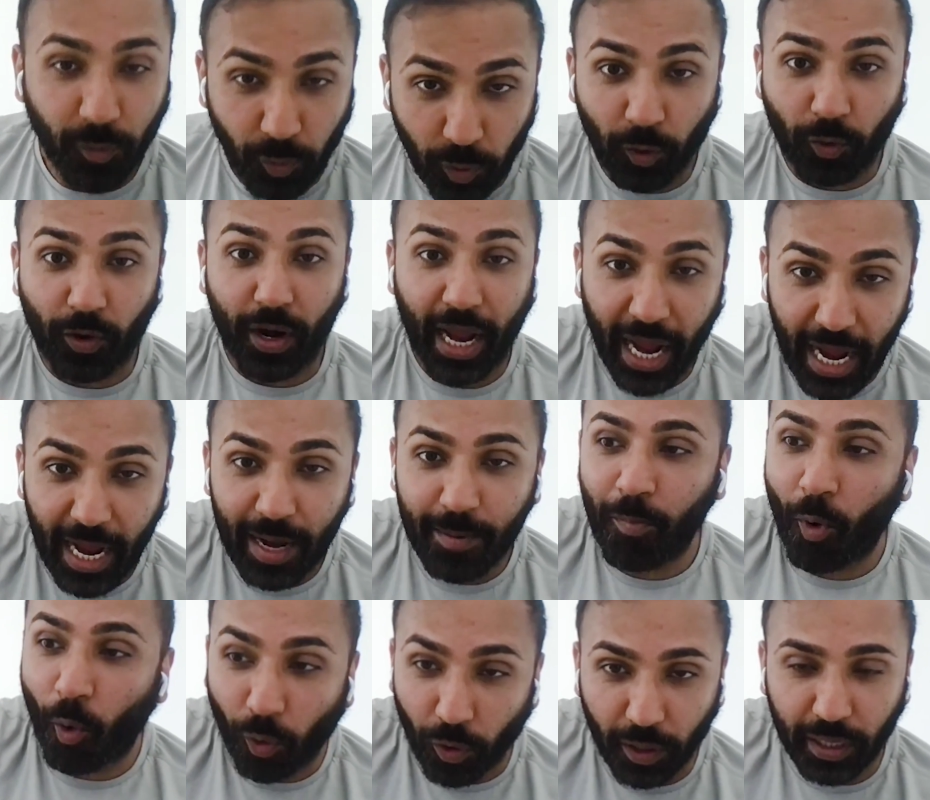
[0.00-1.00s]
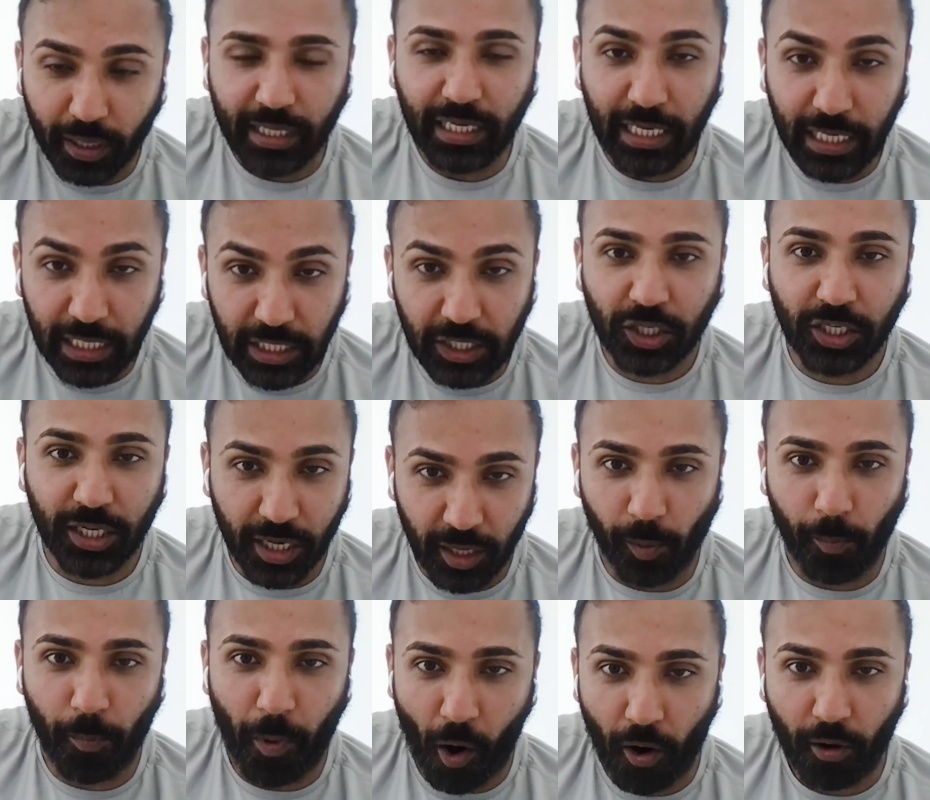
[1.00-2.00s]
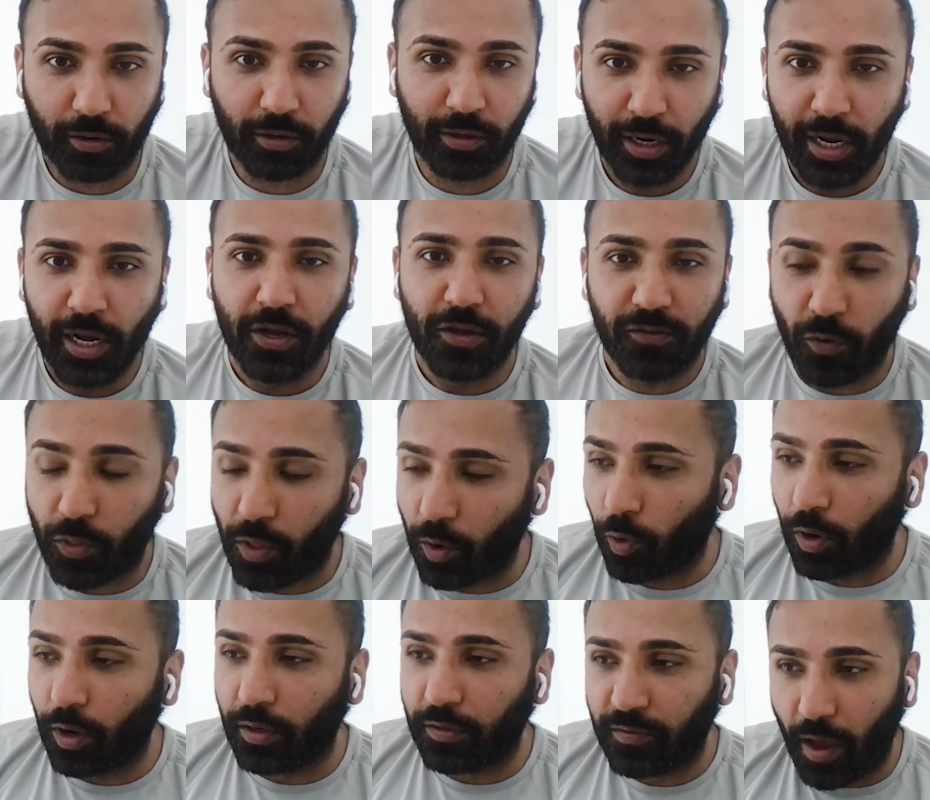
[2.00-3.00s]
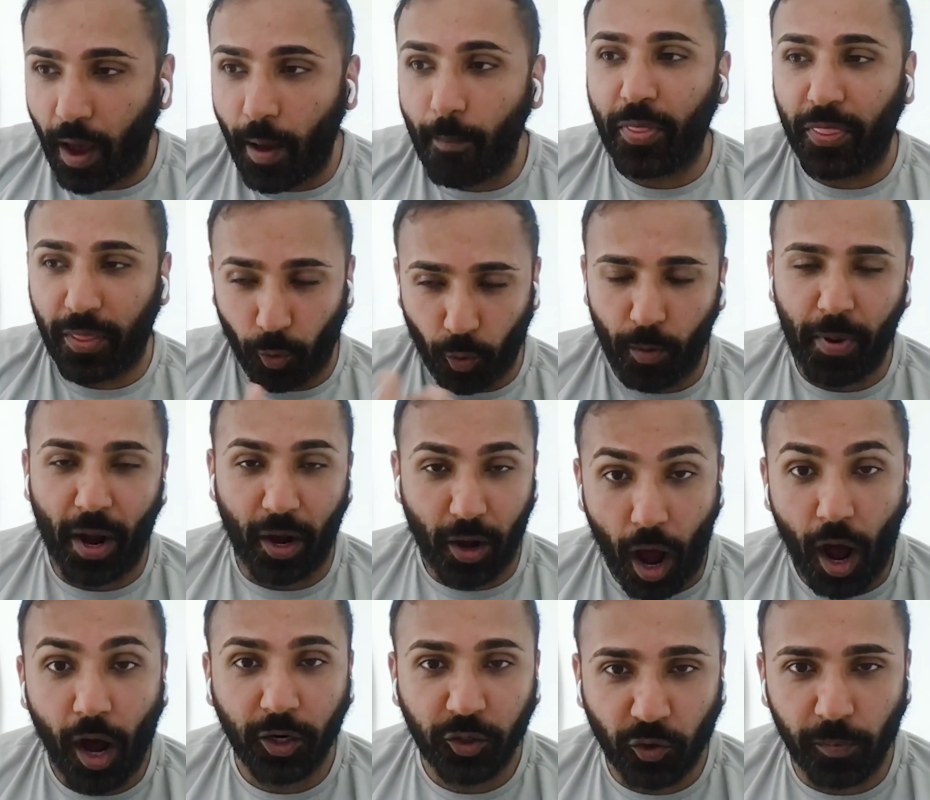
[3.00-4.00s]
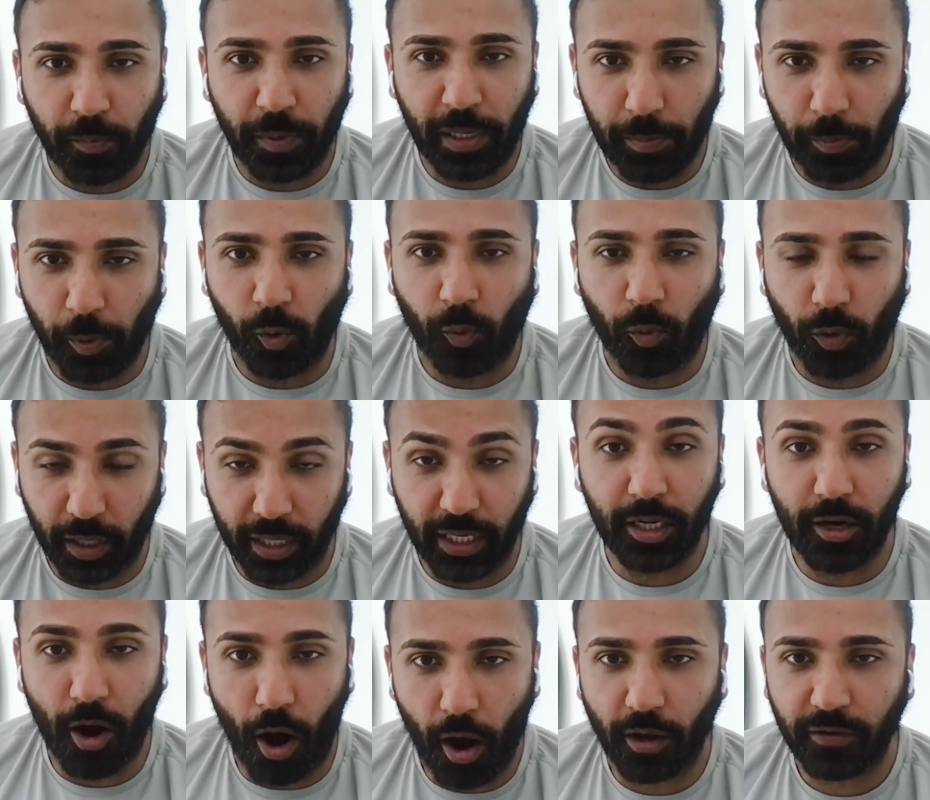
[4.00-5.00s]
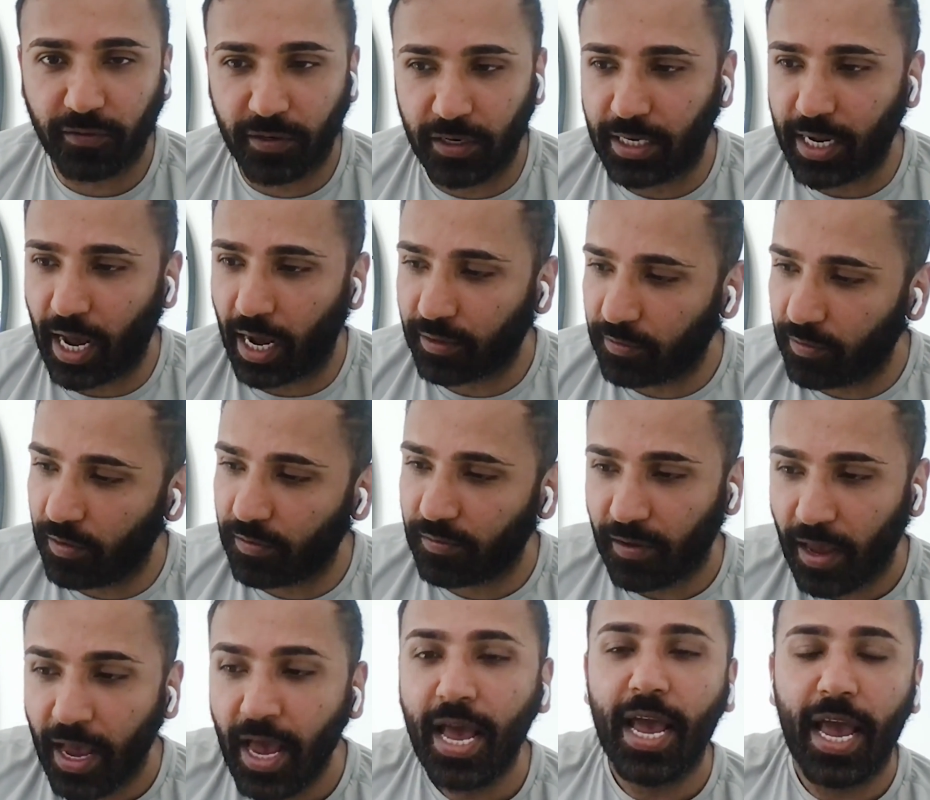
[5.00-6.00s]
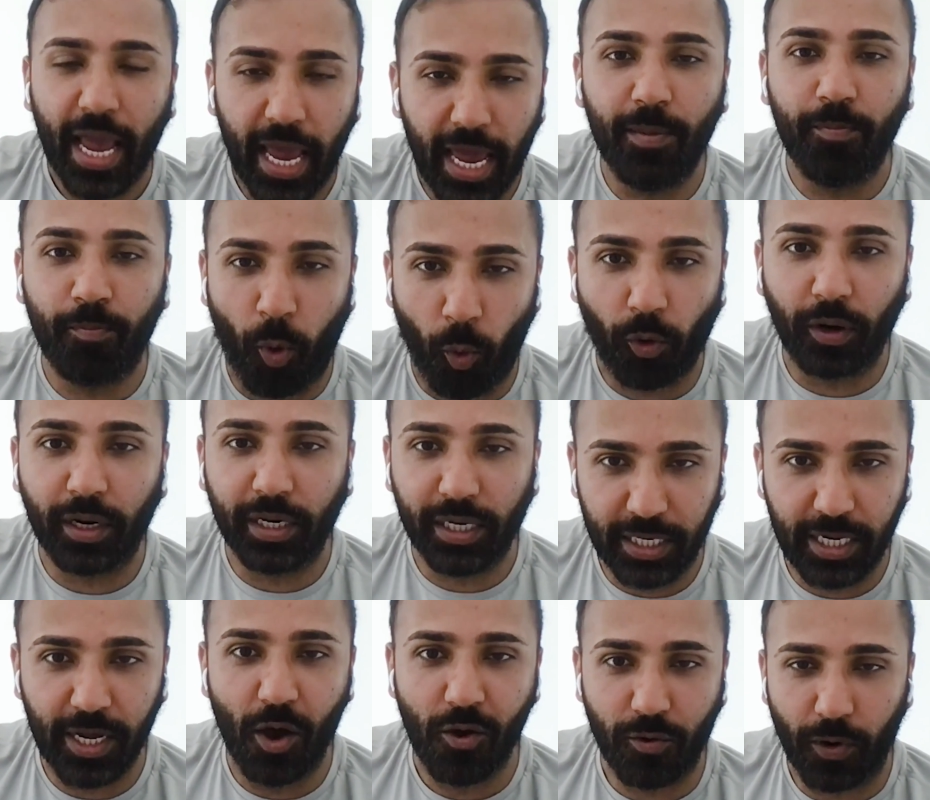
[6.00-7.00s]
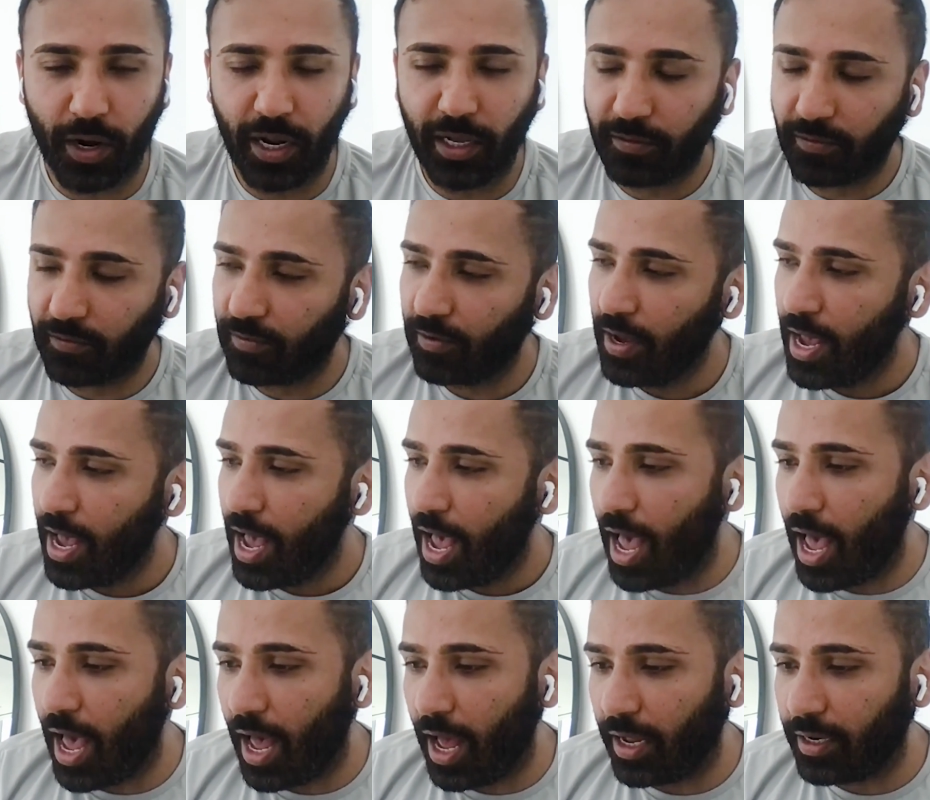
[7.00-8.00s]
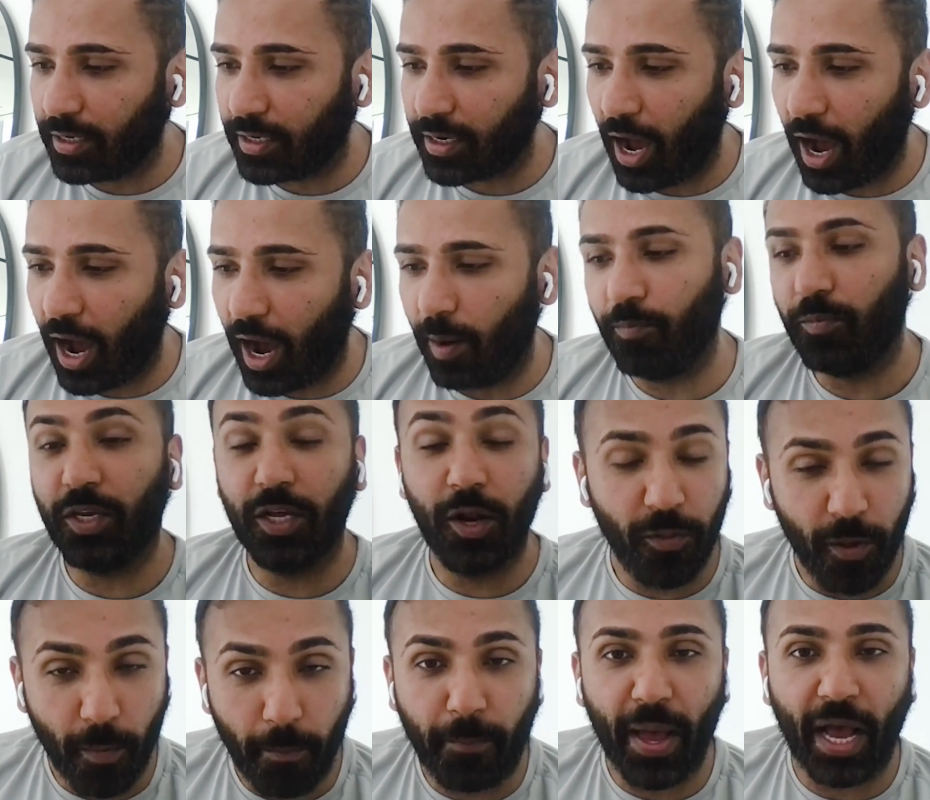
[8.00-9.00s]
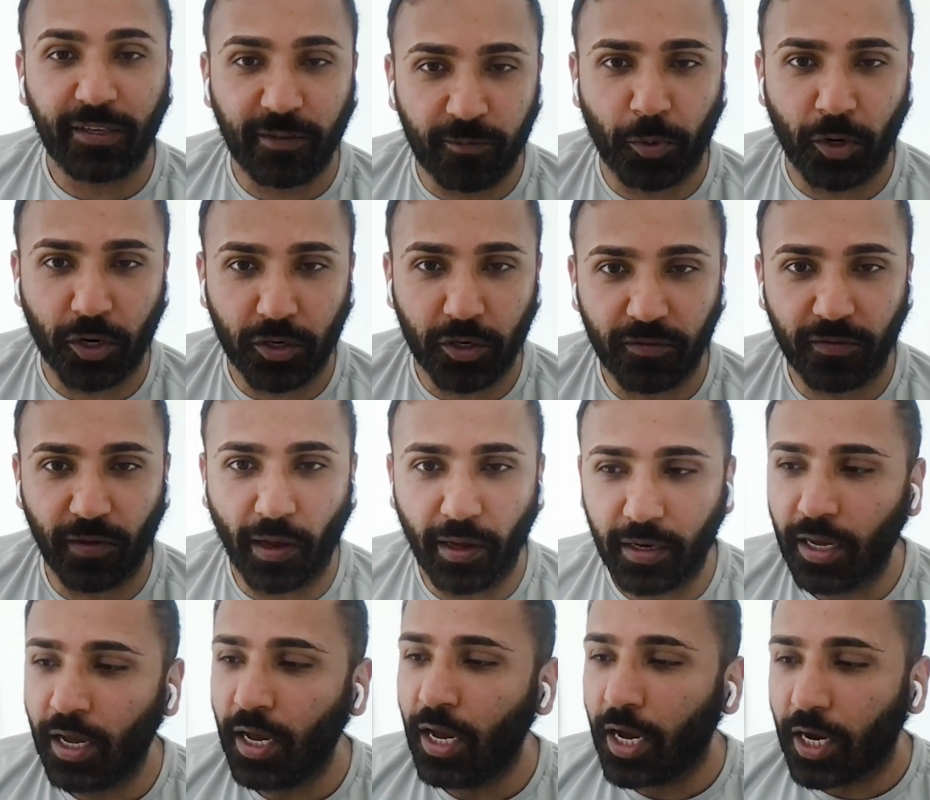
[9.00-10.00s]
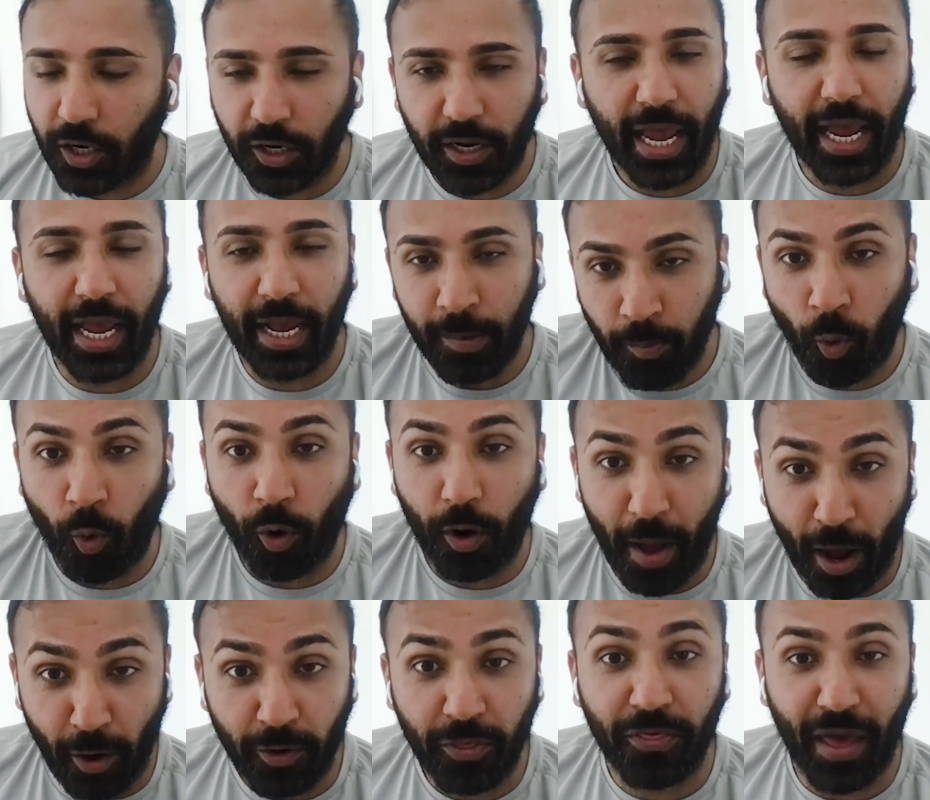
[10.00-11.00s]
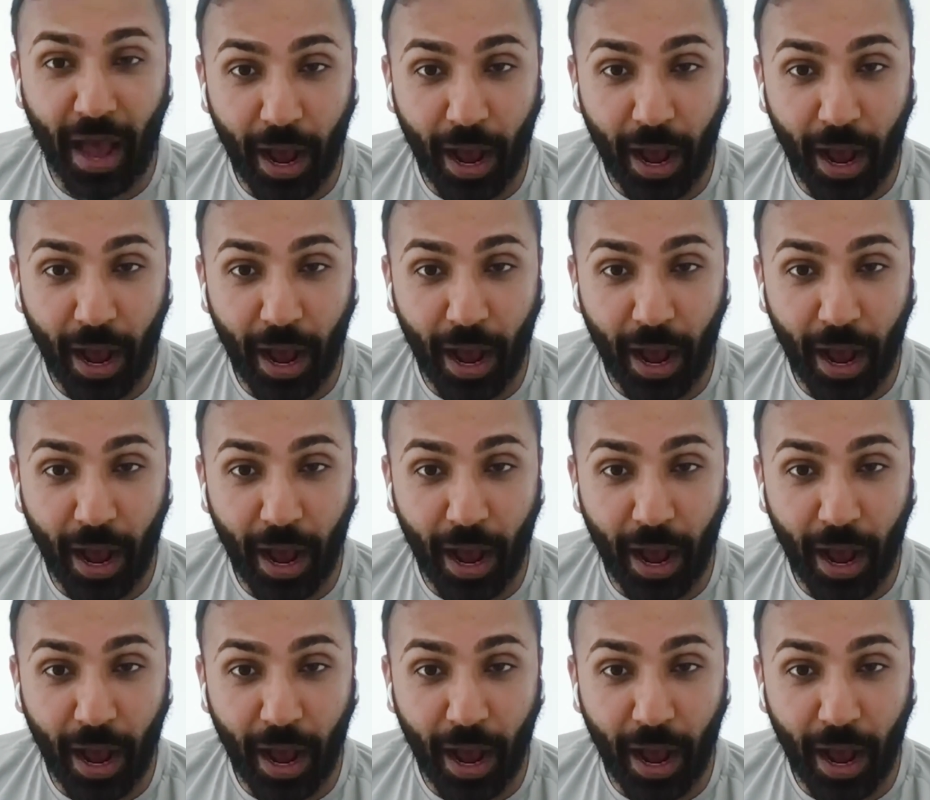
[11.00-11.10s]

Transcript: and we were hand pouring each single bar. So there was uh, there were about 100 people working in Austin, Texas, hand pouring deodorants. And um, you know the best person could hand pour about a